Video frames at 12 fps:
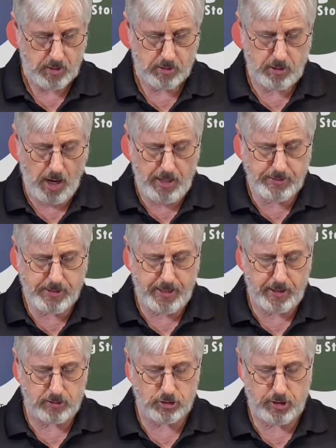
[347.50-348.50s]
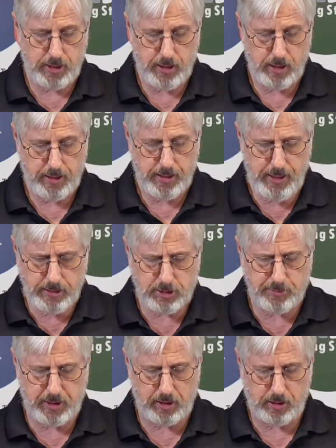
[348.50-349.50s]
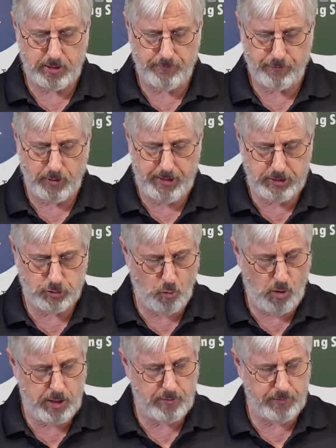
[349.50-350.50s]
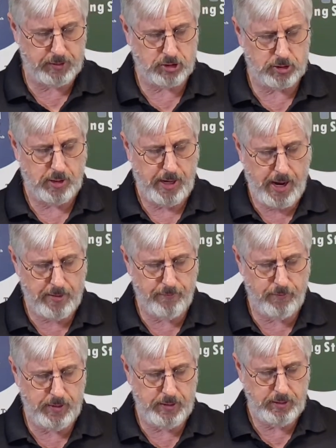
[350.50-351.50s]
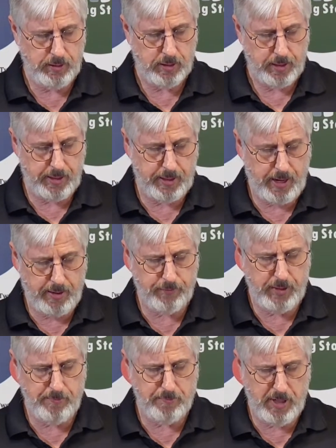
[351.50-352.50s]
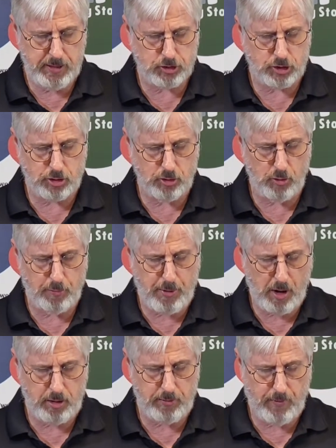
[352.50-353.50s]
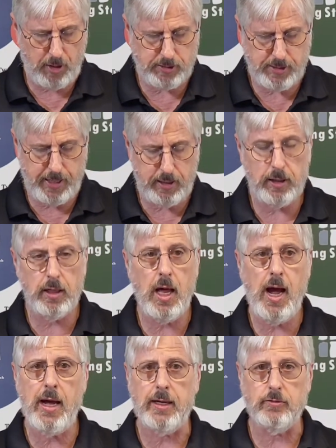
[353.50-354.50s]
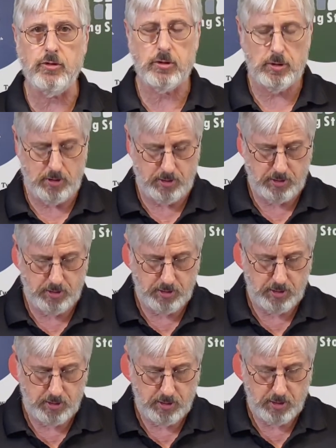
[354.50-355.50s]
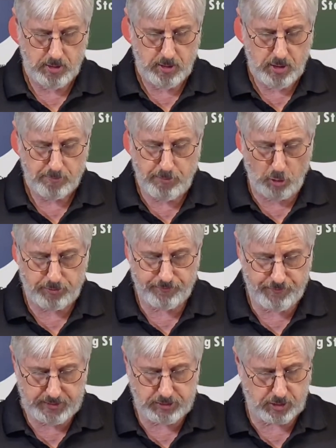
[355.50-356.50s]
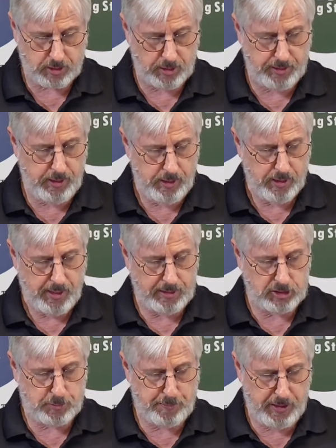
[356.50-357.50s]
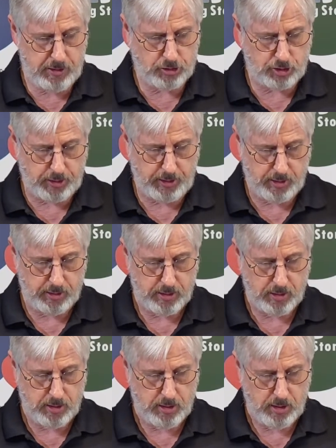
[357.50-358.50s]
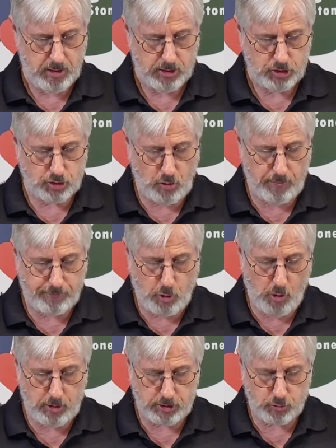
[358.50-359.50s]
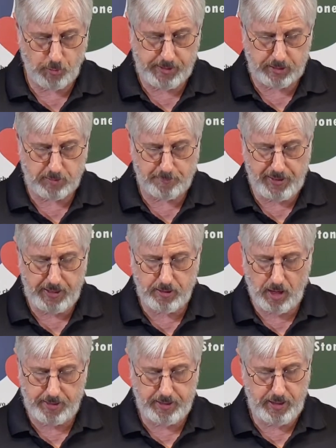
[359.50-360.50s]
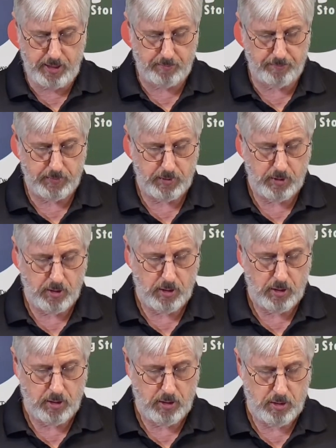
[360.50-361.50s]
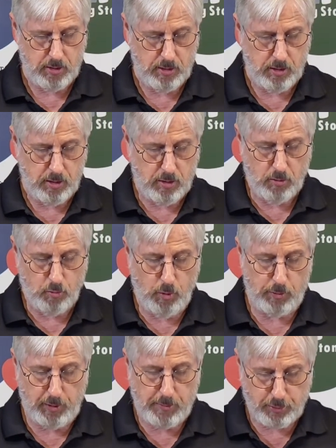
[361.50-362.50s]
God cares intimately for each one of us in every minuscule part of our daily lives, both physically and spiritually. So, of course, we can depend on Him. When we